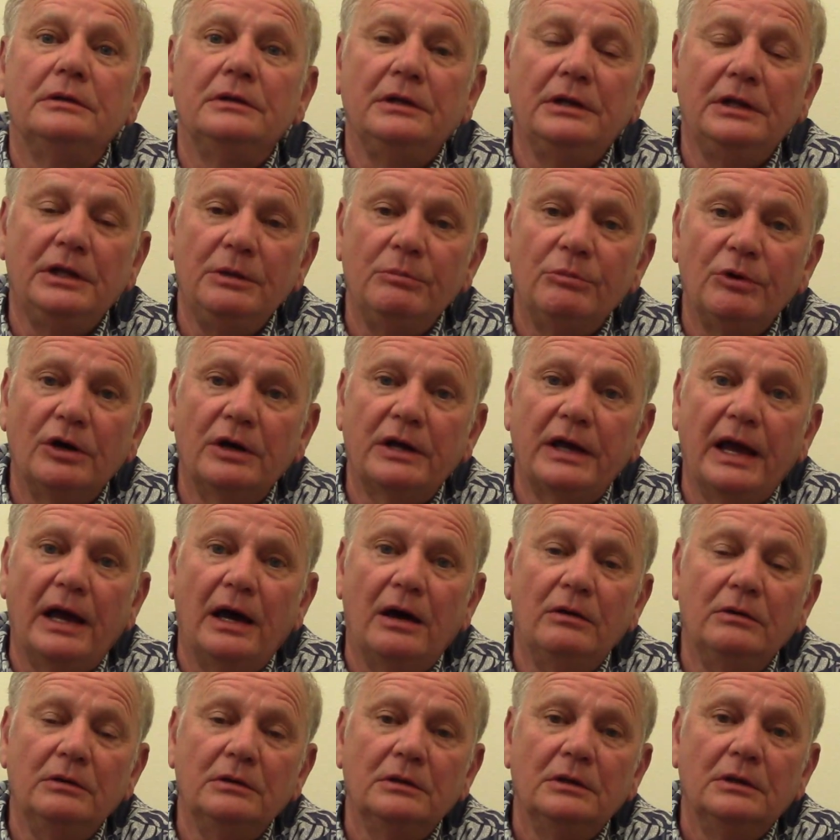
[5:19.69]
ebook
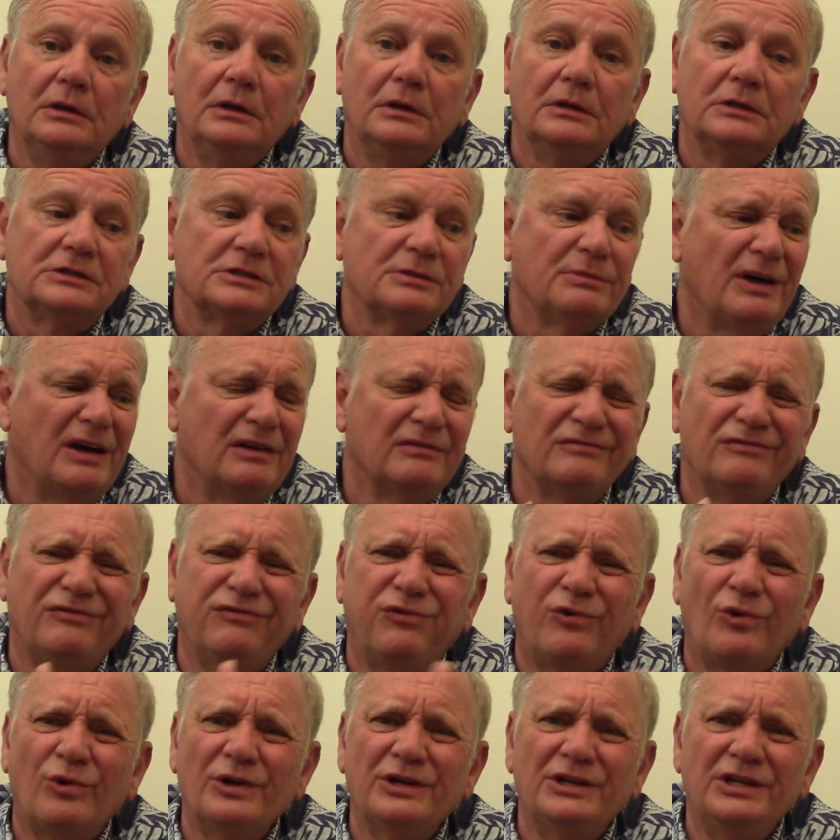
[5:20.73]
out. It's about
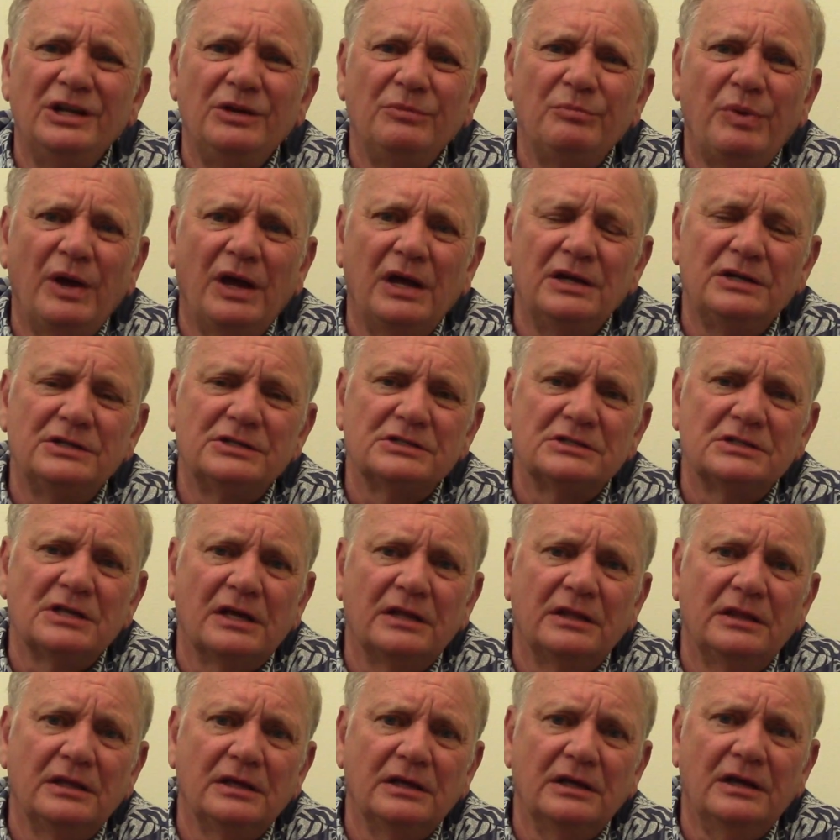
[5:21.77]
14 pages,
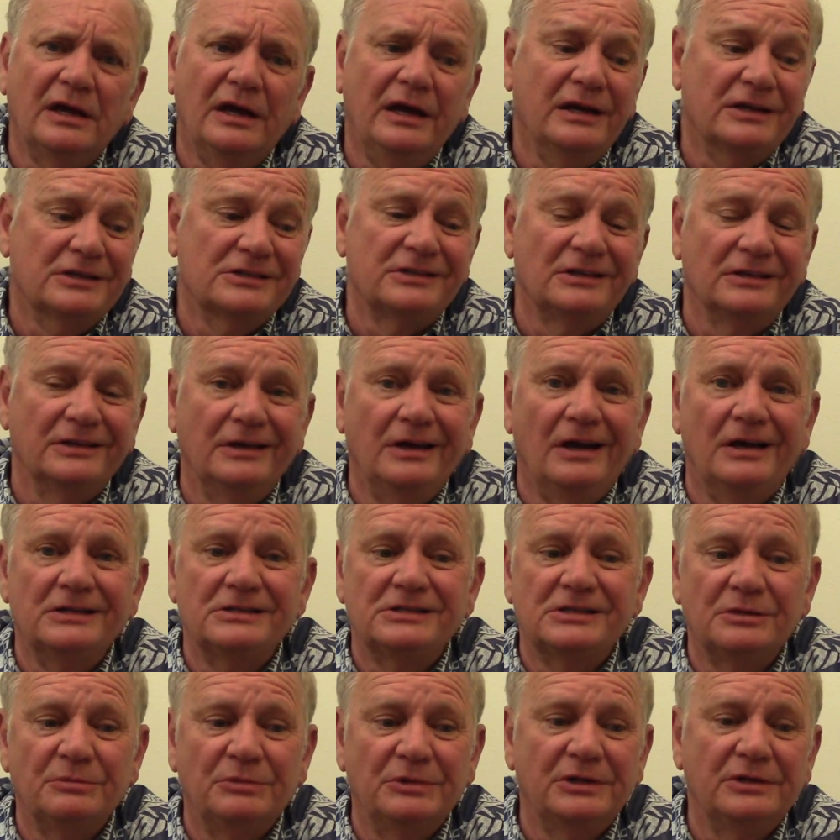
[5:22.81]
I think. I actually got
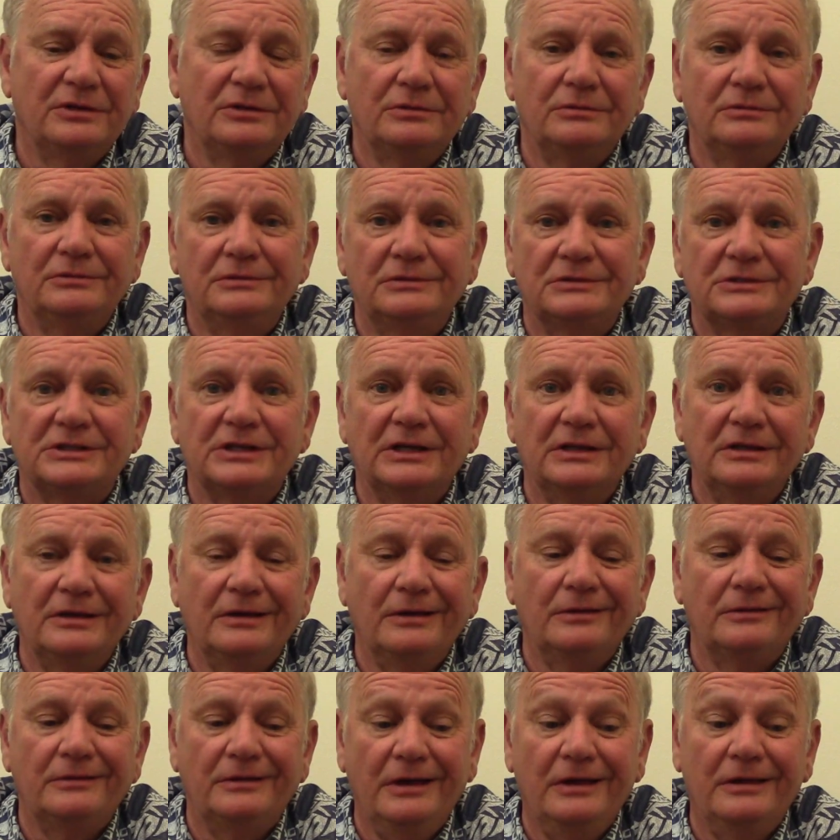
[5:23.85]
somebody who said the
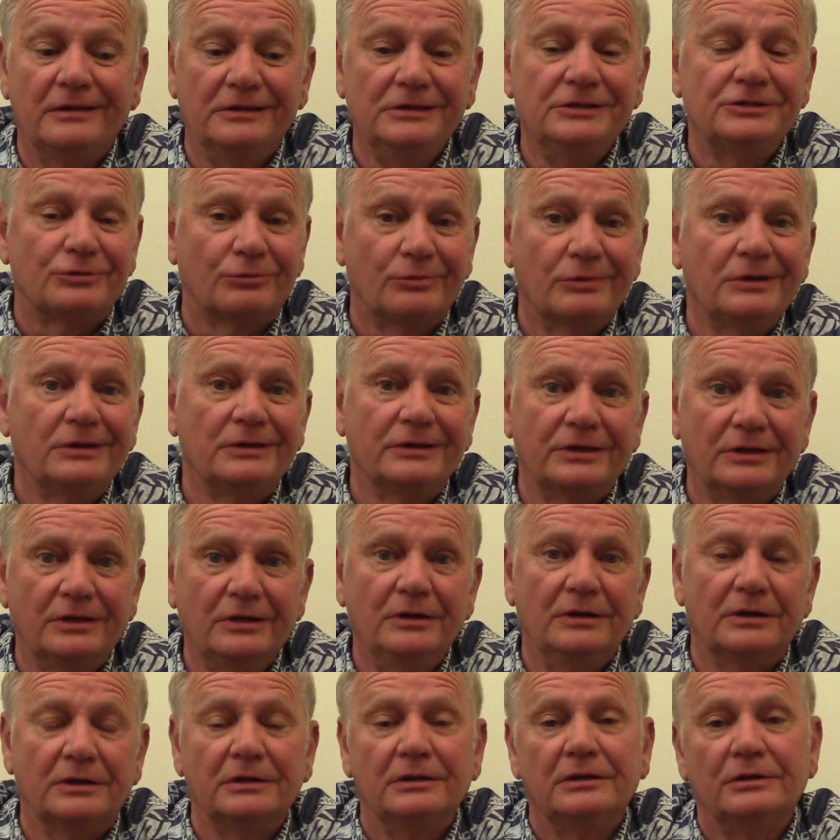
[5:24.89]
other day, this is really
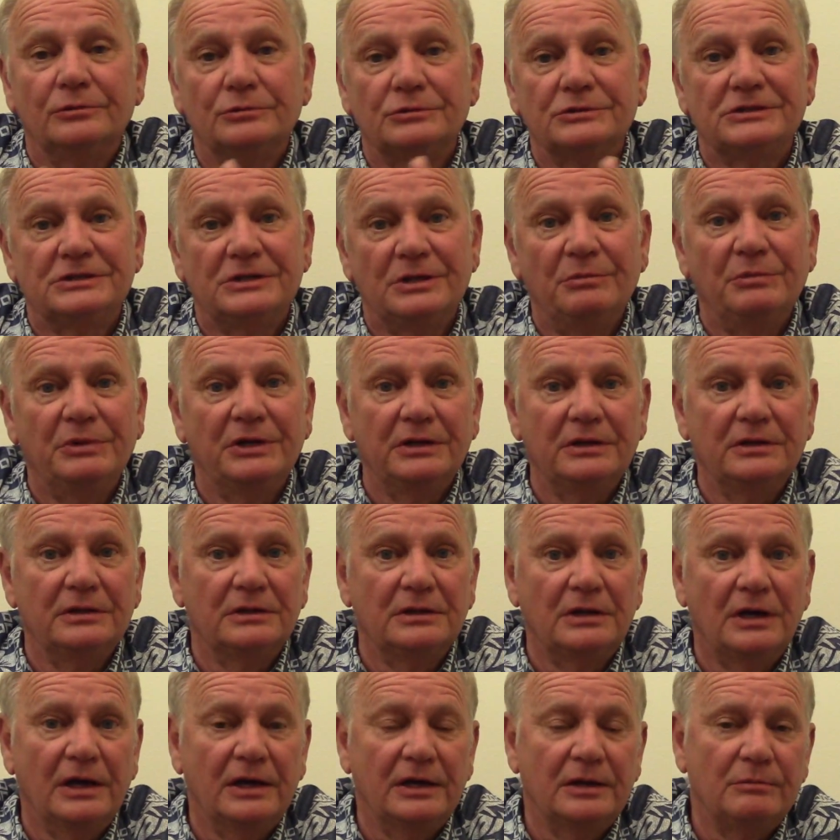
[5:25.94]
good, and it was somebody
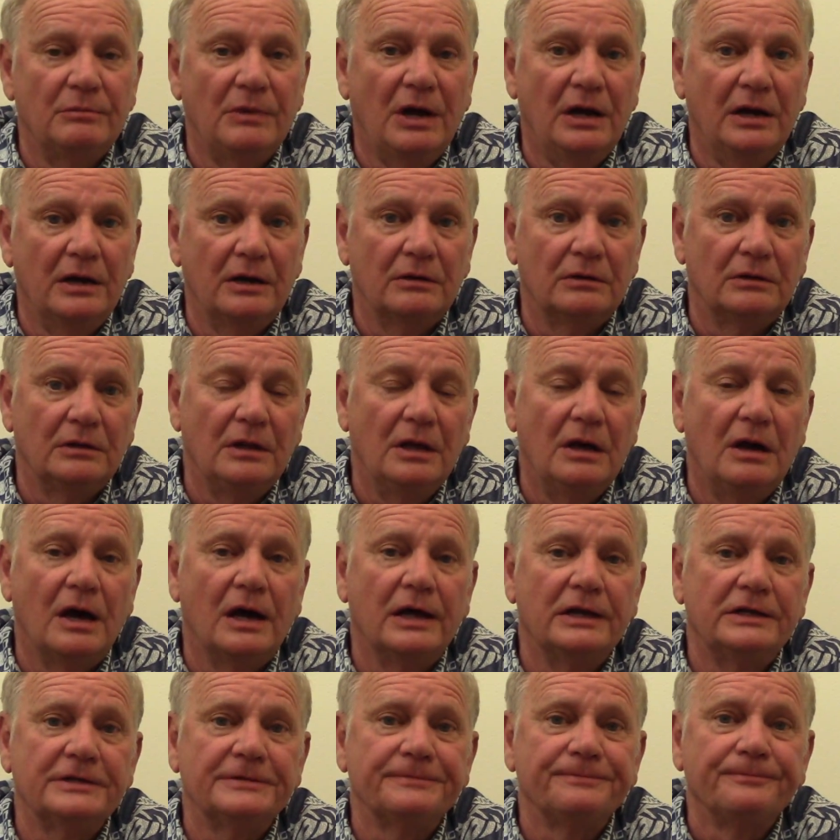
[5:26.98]
that I admire a
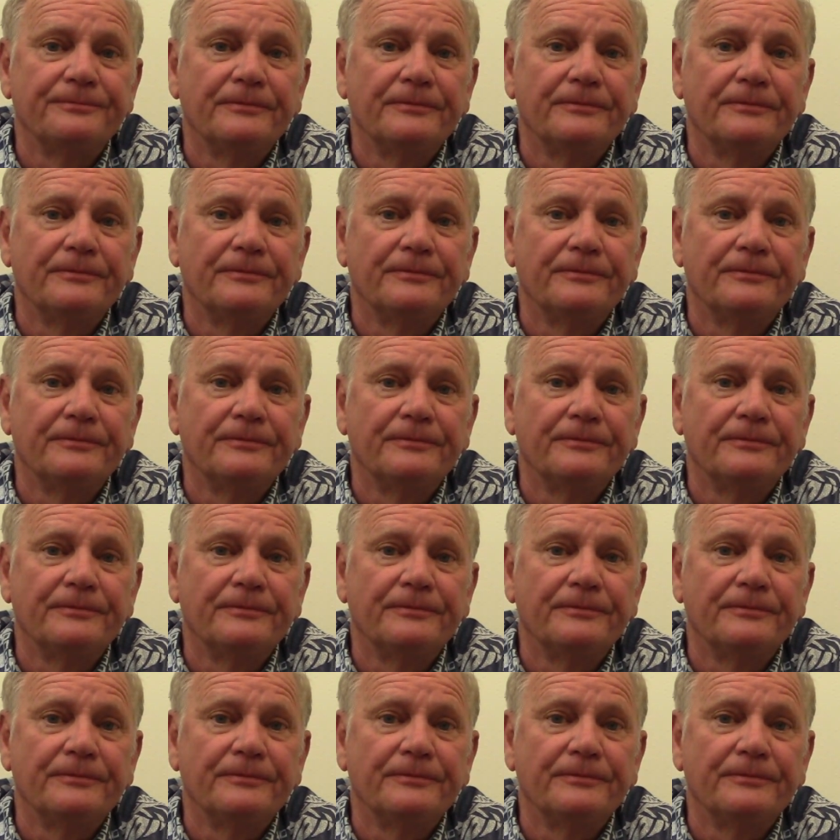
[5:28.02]
lot.